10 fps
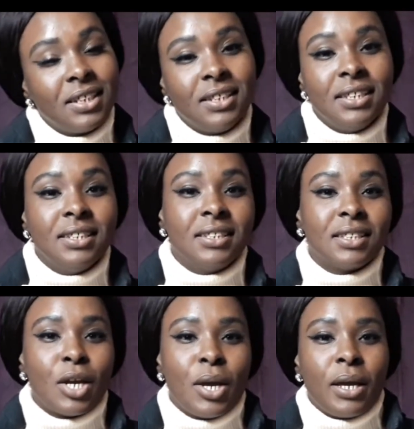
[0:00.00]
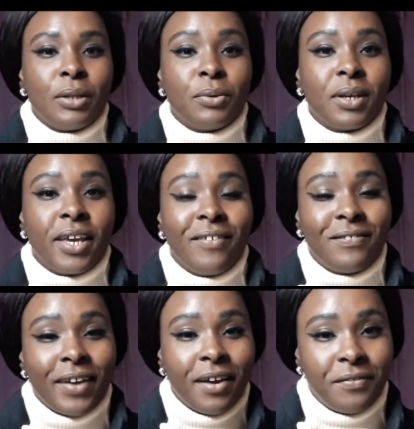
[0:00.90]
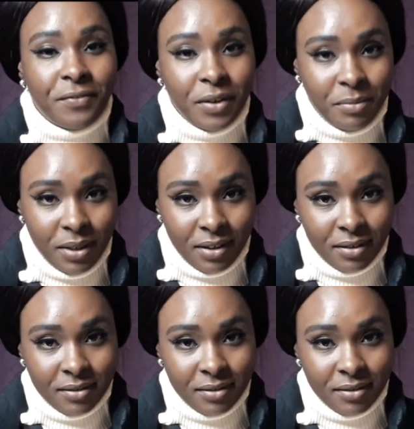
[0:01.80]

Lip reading: is to give a freebie.